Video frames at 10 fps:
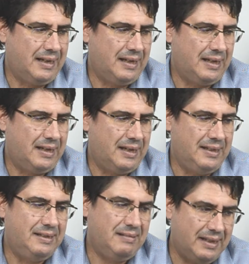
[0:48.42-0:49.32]

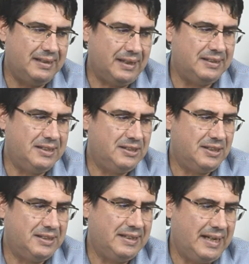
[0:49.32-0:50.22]
in
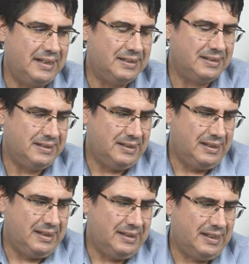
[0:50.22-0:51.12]
1938.
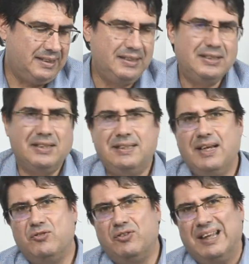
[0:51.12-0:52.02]
In
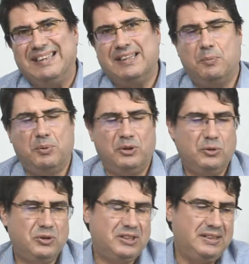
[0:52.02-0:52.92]
1938, Walther
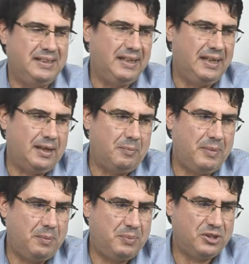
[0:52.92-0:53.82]
produced the
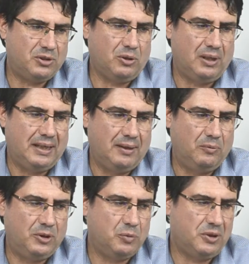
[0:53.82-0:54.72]
Armee Pistola,
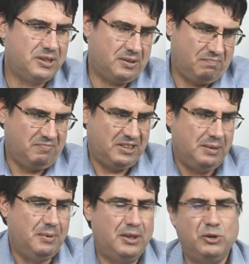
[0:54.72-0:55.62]
which was
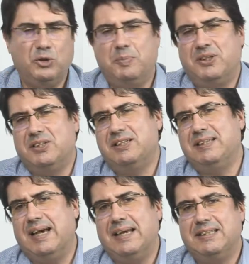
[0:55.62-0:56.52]
similar to the
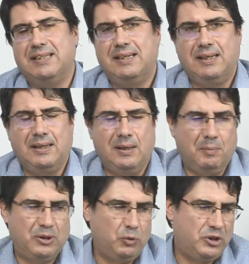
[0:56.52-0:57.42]
P38,
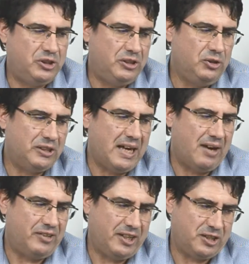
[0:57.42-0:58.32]
but which did not
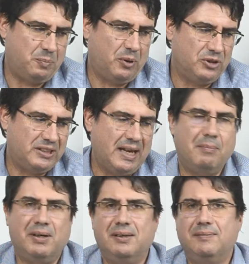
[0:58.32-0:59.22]
have an exposed
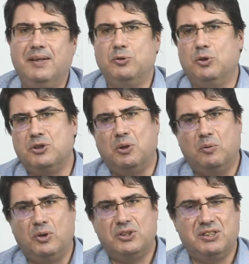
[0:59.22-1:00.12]
hammer. It also
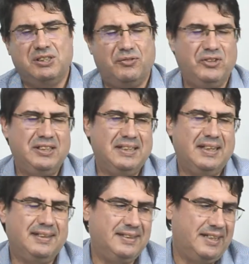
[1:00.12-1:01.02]
was different in
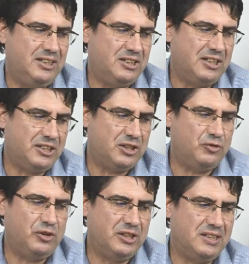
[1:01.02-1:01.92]
other things, such as,
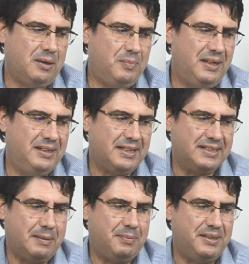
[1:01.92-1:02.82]
for example, it
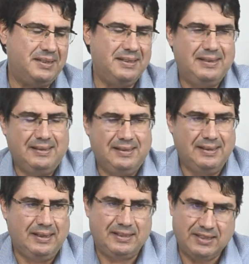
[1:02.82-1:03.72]
accepted
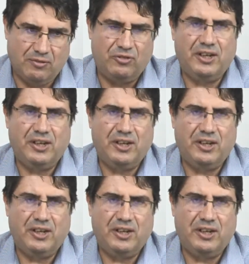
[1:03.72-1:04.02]
in some